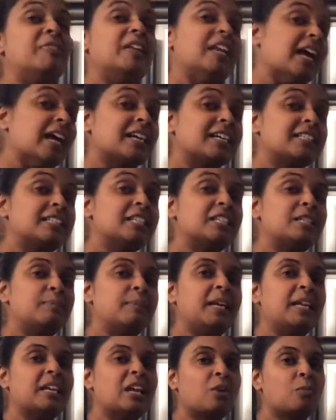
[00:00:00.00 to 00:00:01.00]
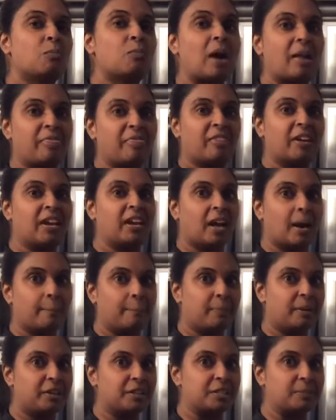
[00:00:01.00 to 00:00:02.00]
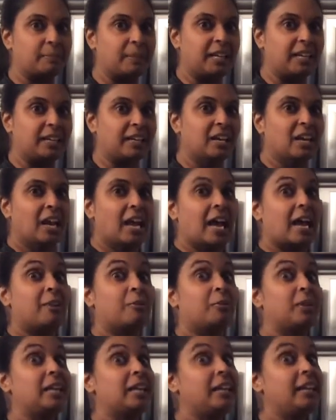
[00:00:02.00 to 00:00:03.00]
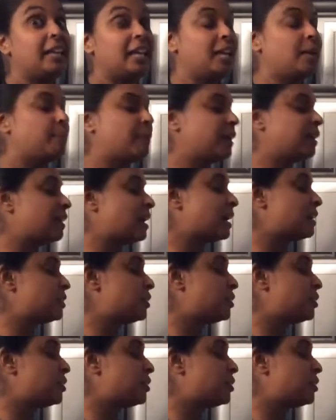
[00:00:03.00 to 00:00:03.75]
the X's mean and what the numbers mean, and really keeping that